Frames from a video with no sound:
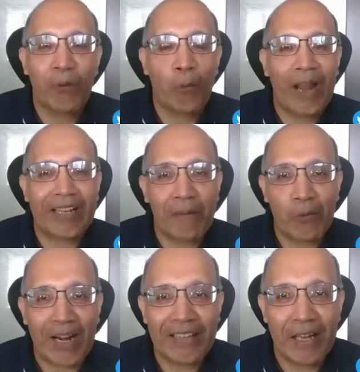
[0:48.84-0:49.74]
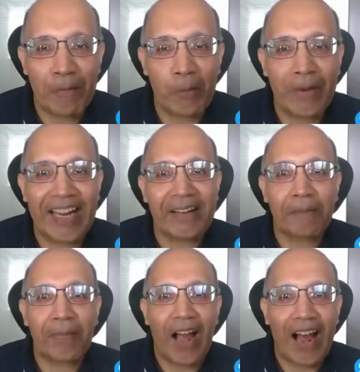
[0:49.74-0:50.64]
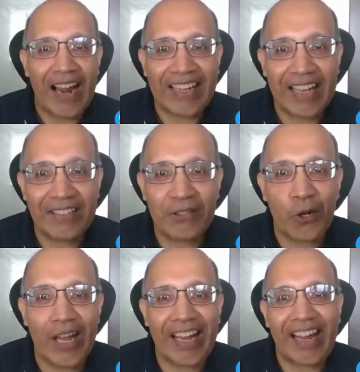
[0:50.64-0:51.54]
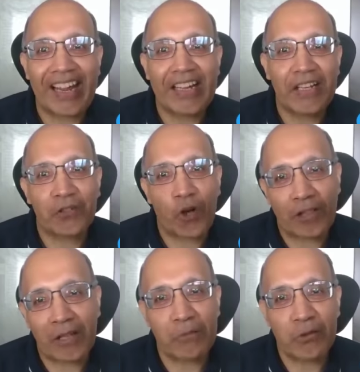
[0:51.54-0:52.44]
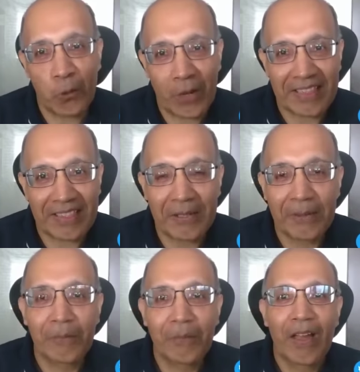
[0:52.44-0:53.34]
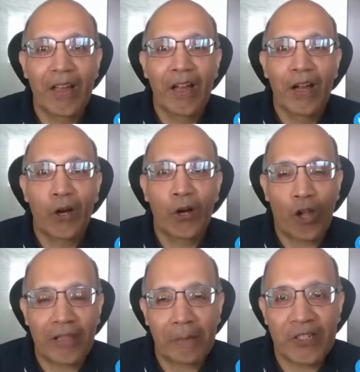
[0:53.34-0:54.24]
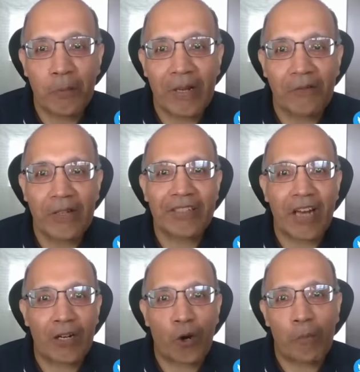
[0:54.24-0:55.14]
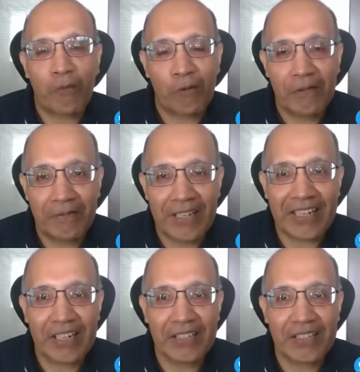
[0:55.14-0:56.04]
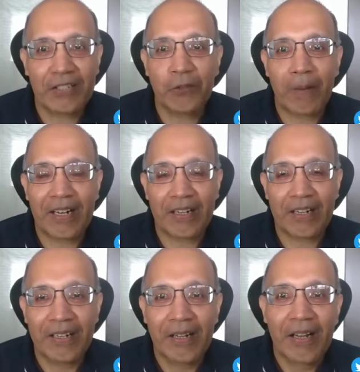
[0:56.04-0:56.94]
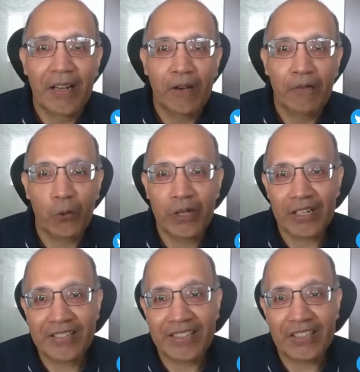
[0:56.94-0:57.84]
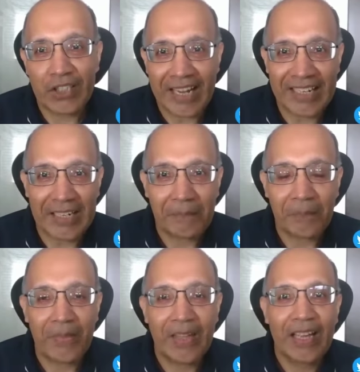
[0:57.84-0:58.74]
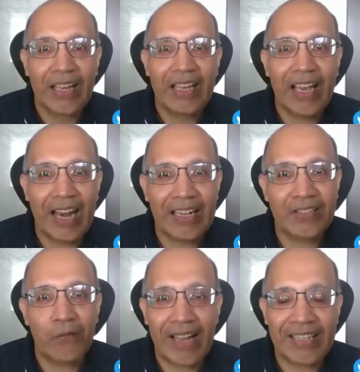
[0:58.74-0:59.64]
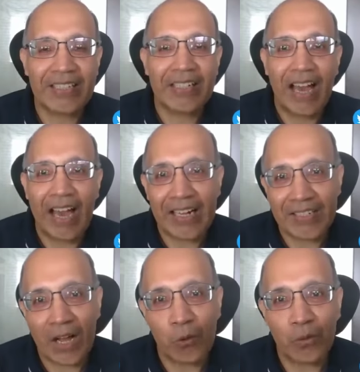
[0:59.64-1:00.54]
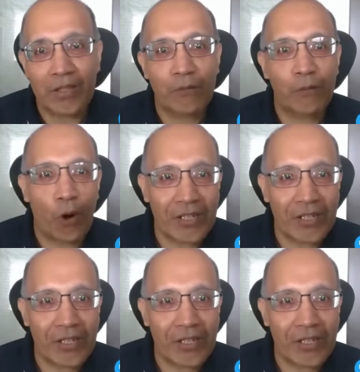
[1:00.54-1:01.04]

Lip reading: welcome to another hippoBrain. Our guest today is Gautam Surath. Gautam has been with Starcom for 15 years. He spent a few years in China. He heads West and South for